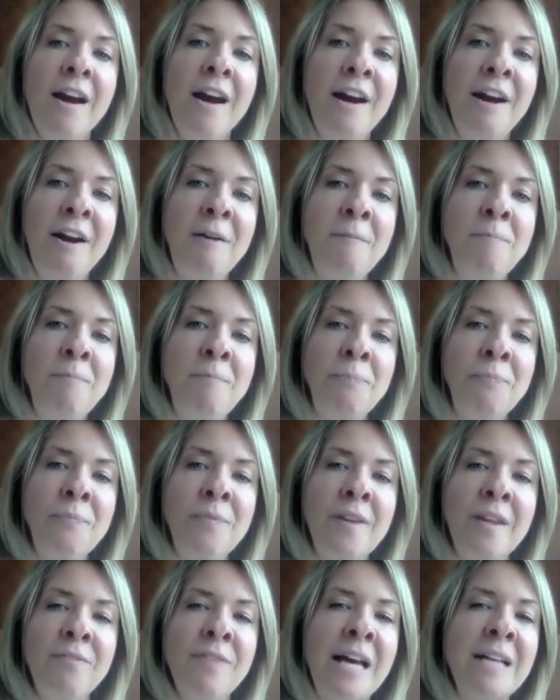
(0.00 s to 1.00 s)

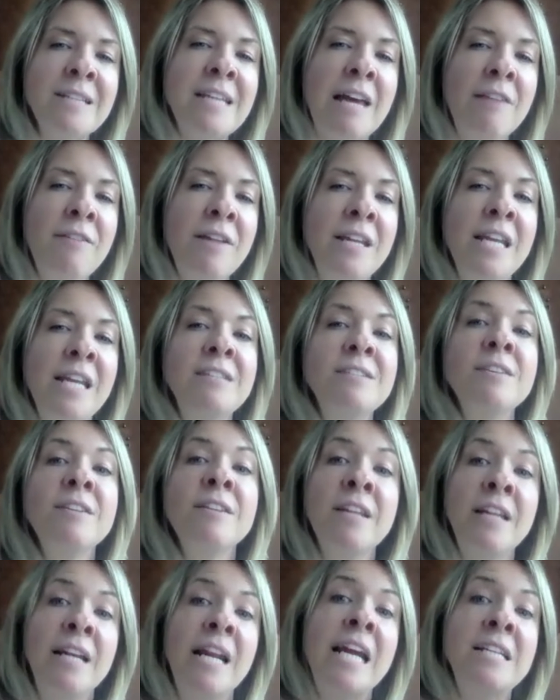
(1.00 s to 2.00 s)
Um, that's how they need to,
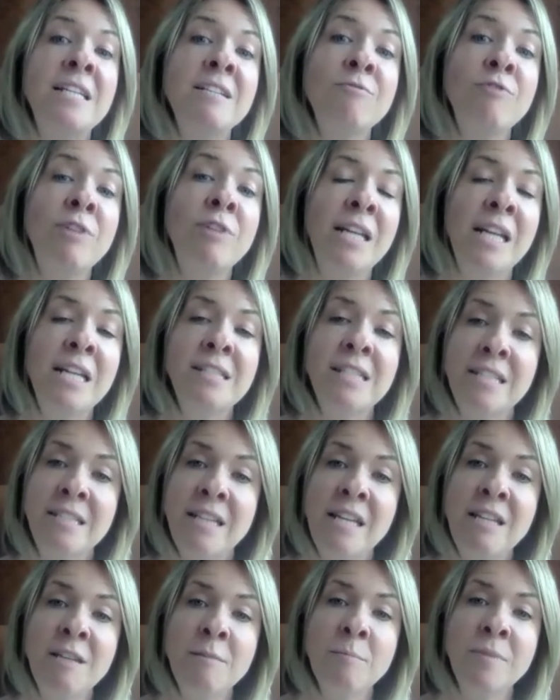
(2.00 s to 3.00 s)
the ladies really need to
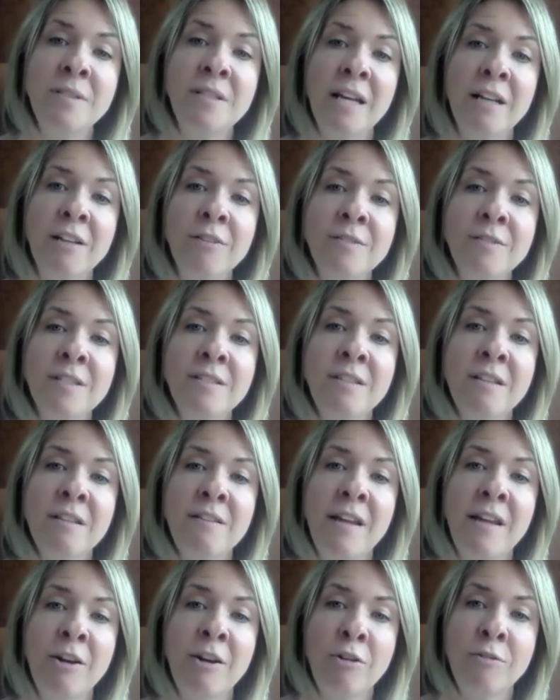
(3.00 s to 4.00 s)
see themselves as that
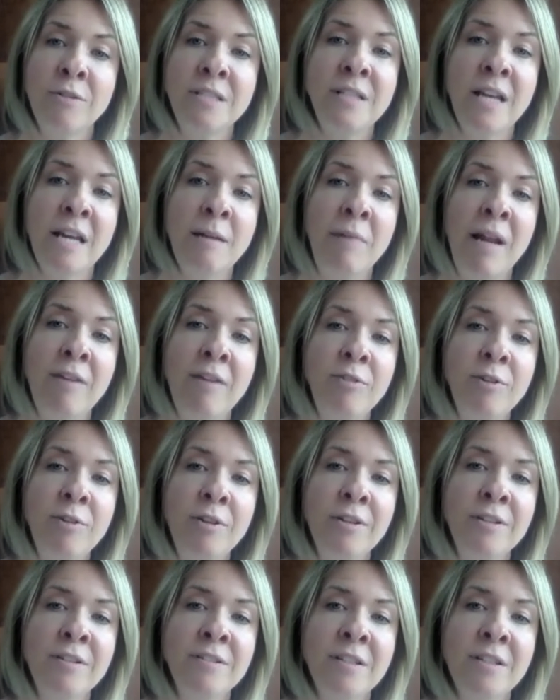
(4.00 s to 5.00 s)
they are the same
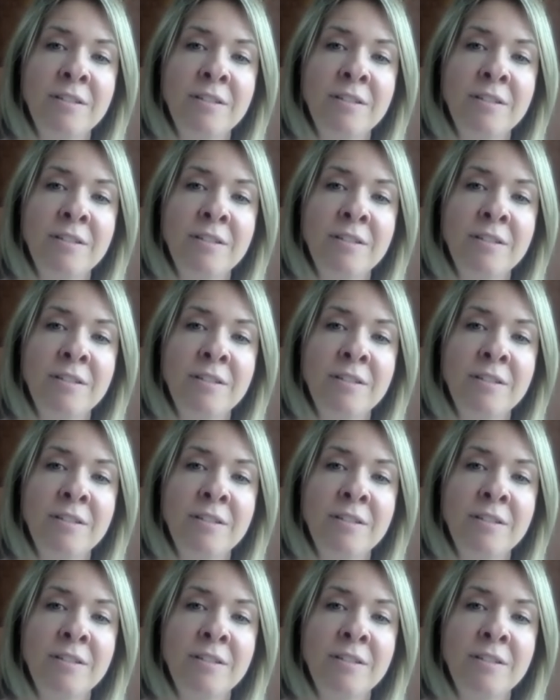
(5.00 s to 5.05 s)
level as,